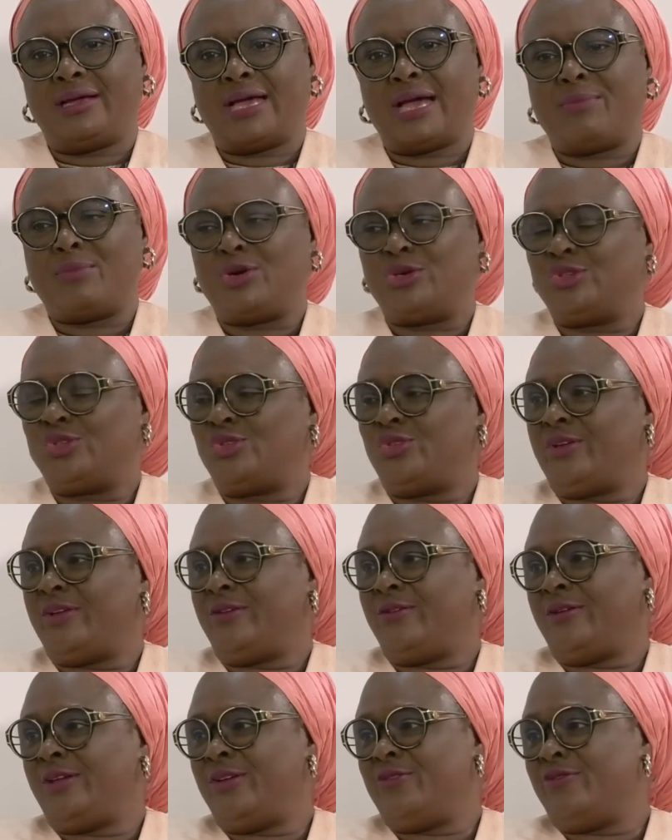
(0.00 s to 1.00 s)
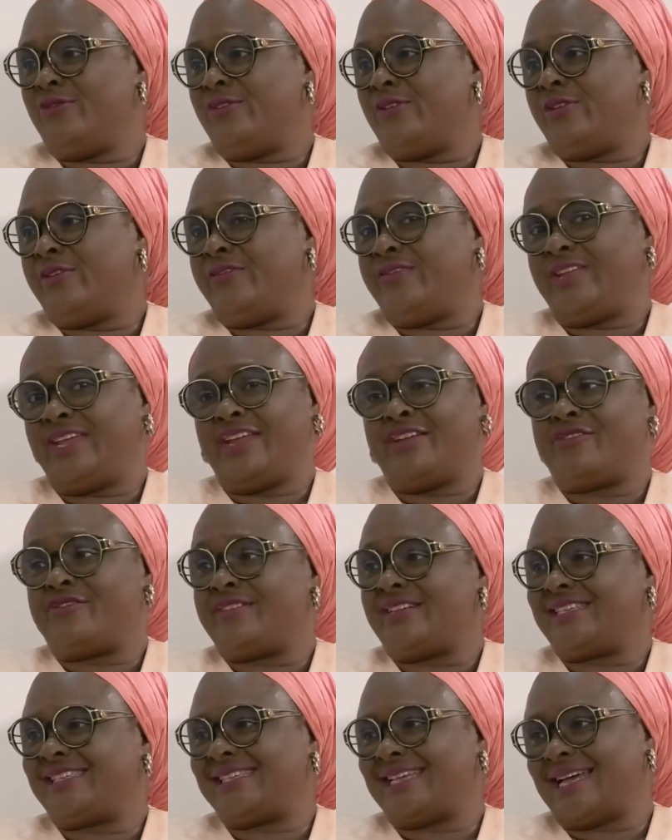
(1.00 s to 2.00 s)
I'm also involved in
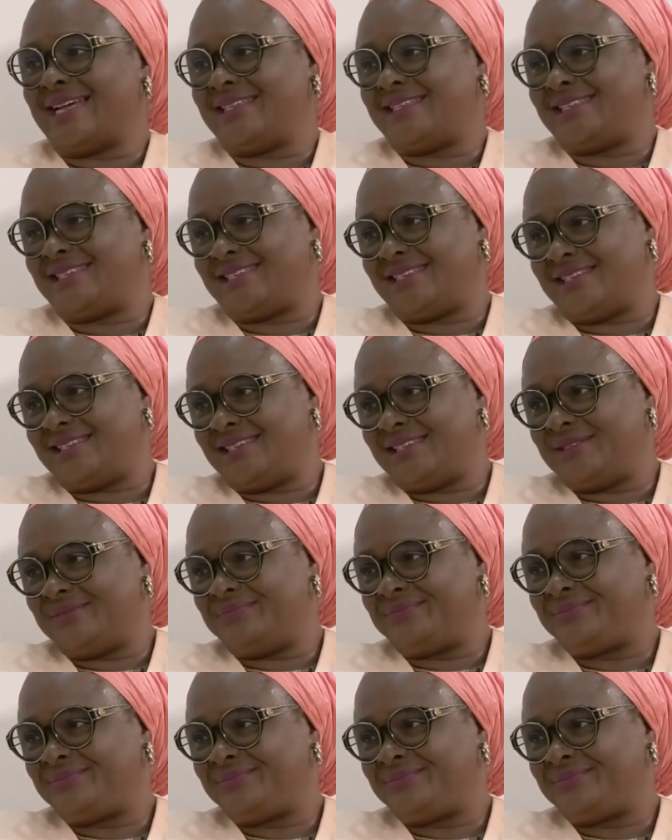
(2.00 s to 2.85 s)
research.